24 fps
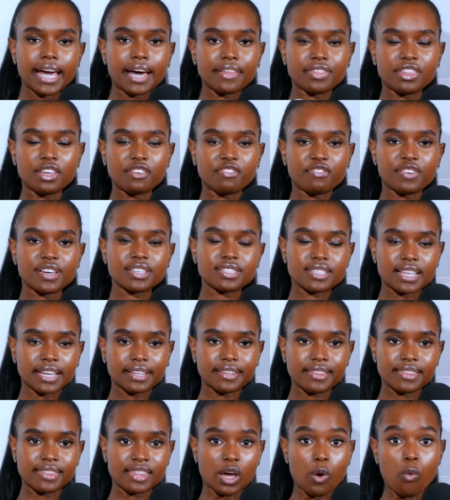yeah they face
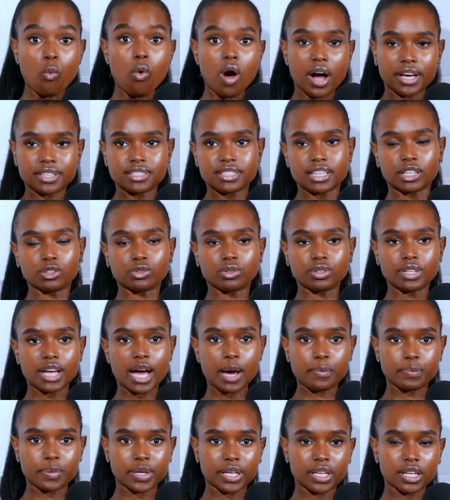that the worst that
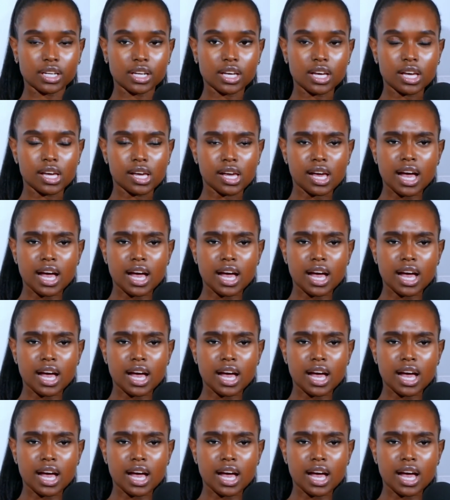could happen